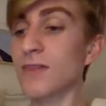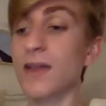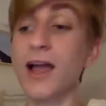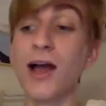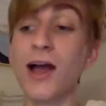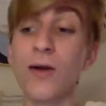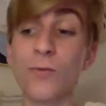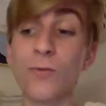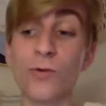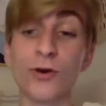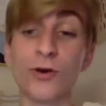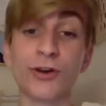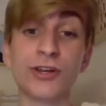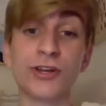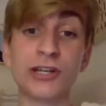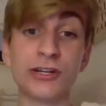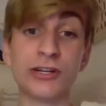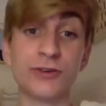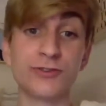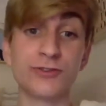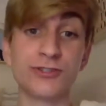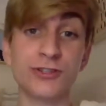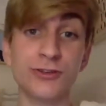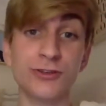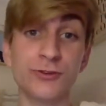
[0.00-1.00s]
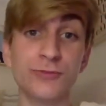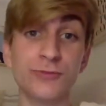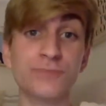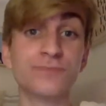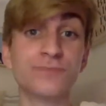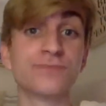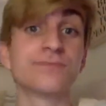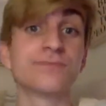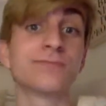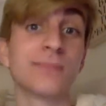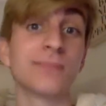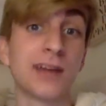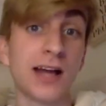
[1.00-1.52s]
I work here too.
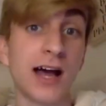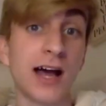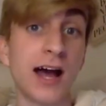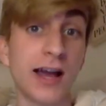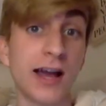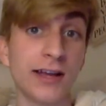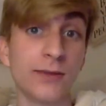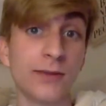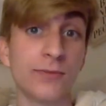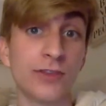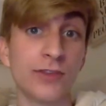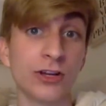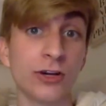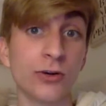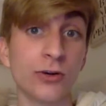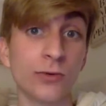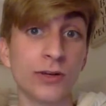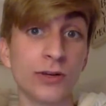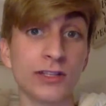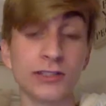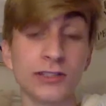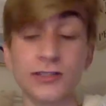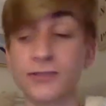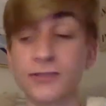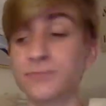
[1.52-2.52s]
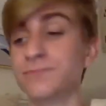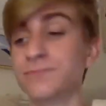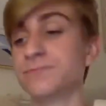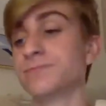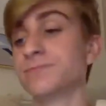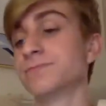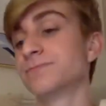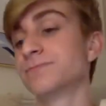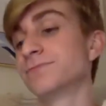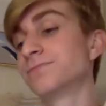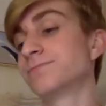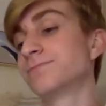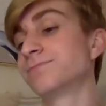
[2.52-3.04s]
I am the gorilla.
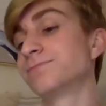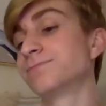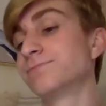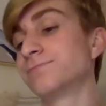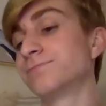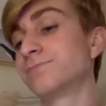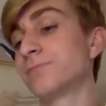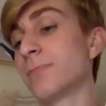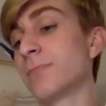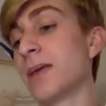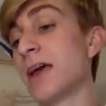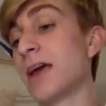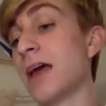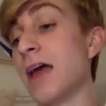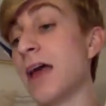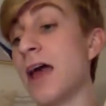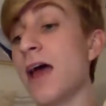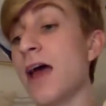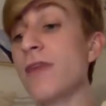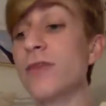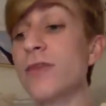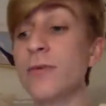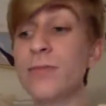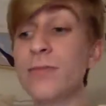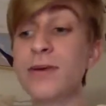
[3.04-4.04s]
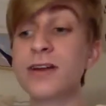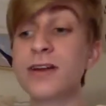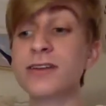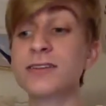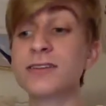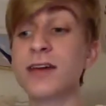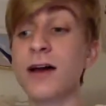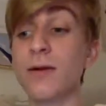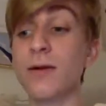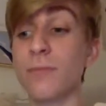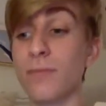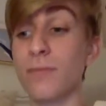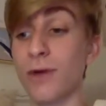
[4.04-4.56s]
At the Big
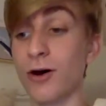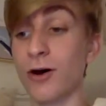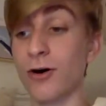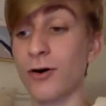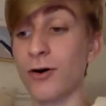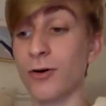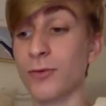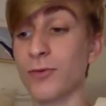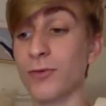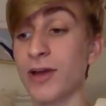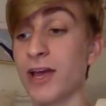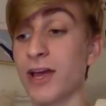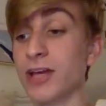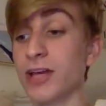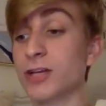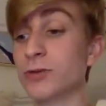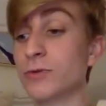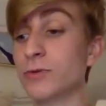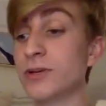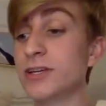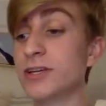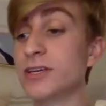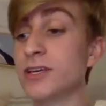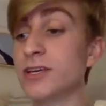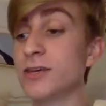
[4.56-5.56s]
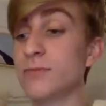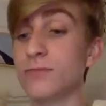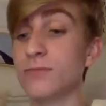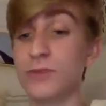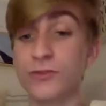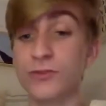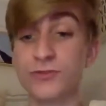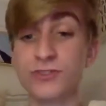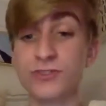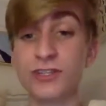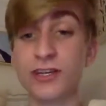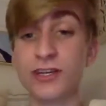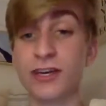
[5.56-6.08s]
Top Mall, a creaky
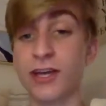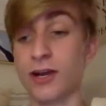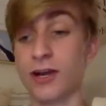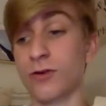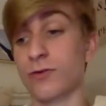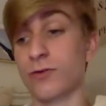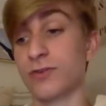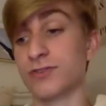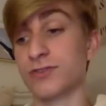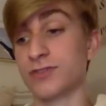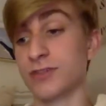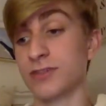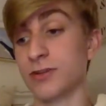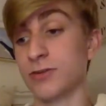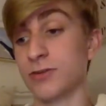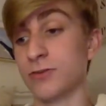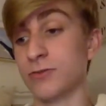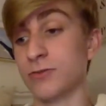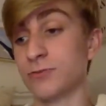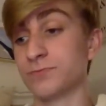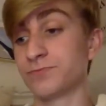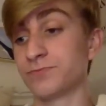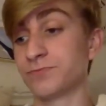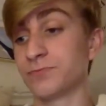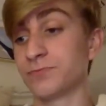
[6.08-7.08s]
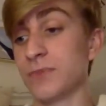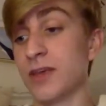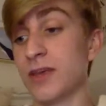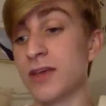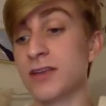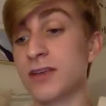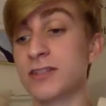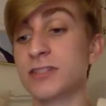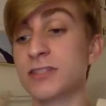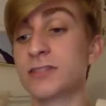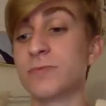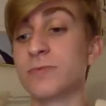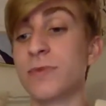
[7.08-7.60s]
music carousel
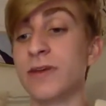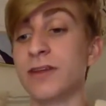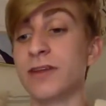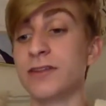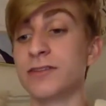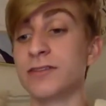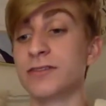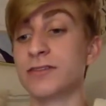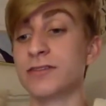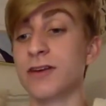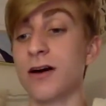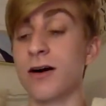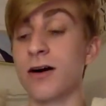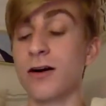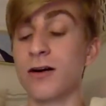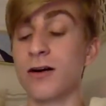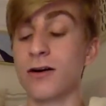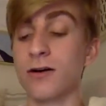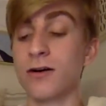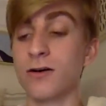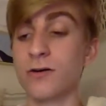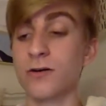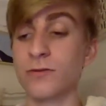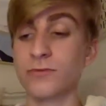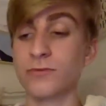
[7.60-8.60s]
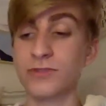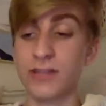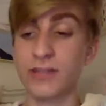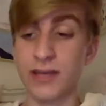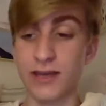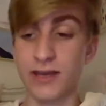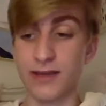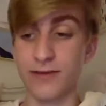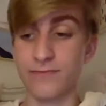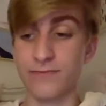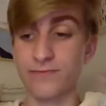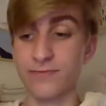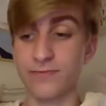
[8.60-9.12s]
spins all
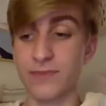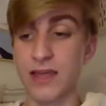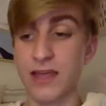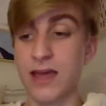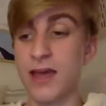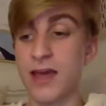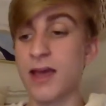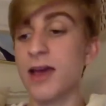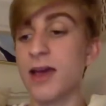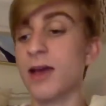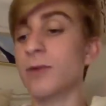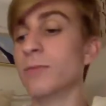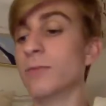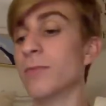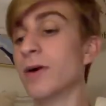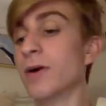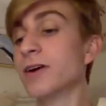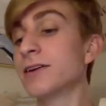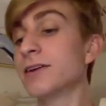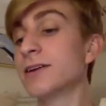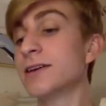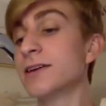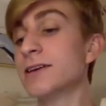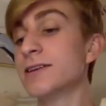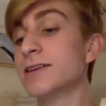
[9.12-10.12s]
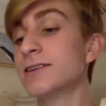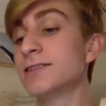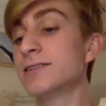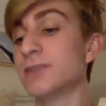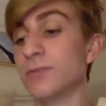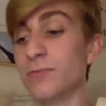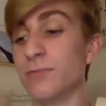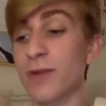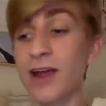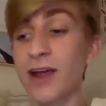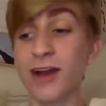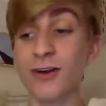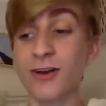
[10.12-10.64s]
day, and monkeys
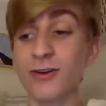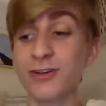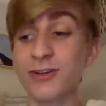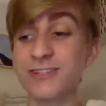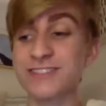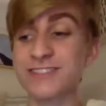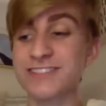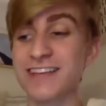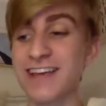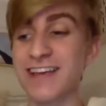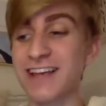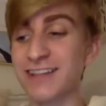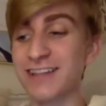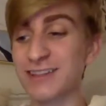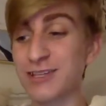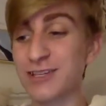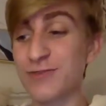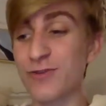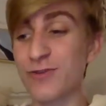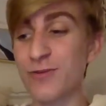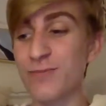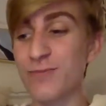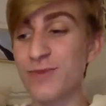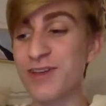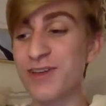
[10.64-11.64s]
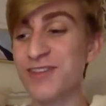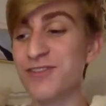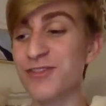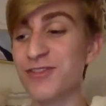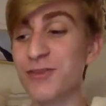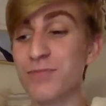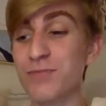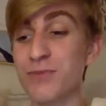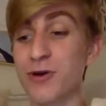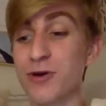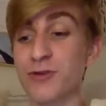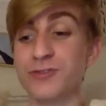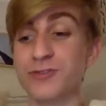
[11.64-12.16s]
and parrots live amid the
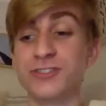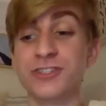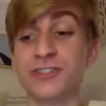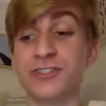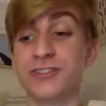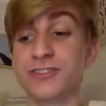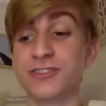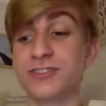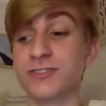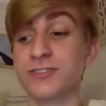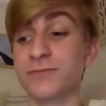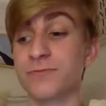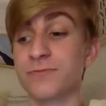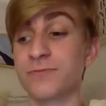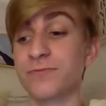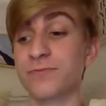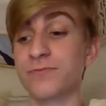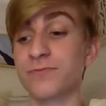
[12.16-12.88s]
merchants.